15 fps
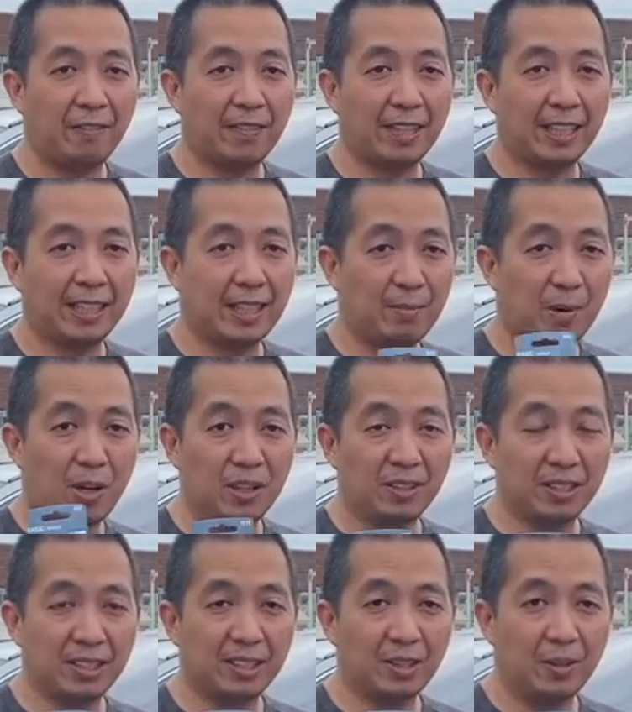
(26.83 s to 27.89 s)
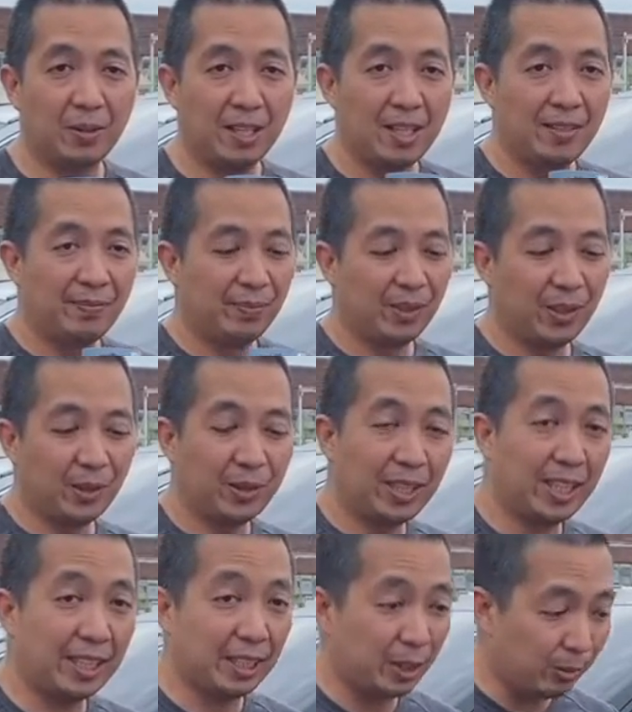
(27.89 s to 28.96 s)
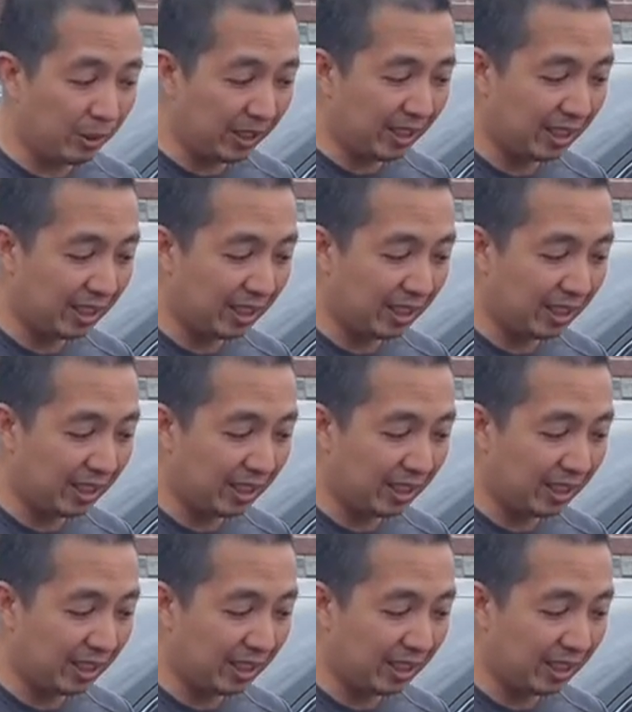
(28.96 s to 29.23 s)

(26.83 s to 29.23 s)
That's the model. So don't get it switched,